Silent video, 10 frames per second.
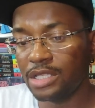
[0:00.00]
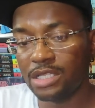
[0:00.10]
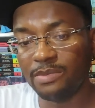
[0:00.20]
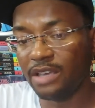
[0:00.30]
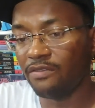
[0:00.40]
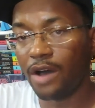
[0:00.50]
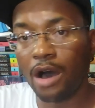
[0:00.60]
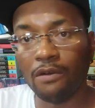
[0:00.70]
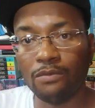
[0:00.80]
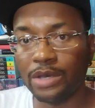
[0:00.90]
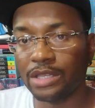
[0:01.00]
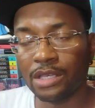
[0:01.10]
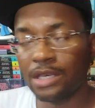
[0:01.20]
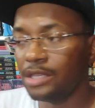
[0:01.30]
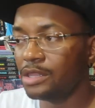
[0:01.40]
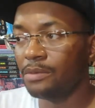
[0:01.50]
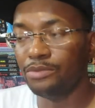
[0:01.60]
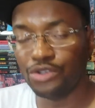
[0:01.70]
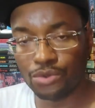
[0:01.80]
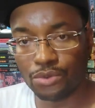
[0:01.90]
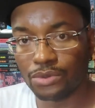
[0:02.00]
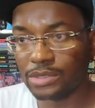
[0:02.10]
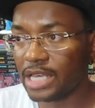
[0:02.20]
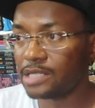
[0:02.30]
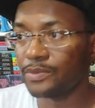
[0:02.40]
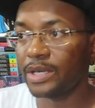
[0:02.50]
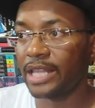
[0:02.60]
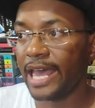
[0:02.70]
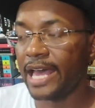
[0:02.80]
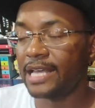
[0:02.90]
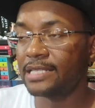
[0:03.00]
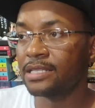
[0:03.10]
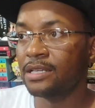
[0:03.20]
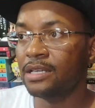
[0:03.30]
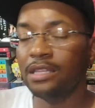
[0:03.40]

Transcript: to be involved with the jewels as well as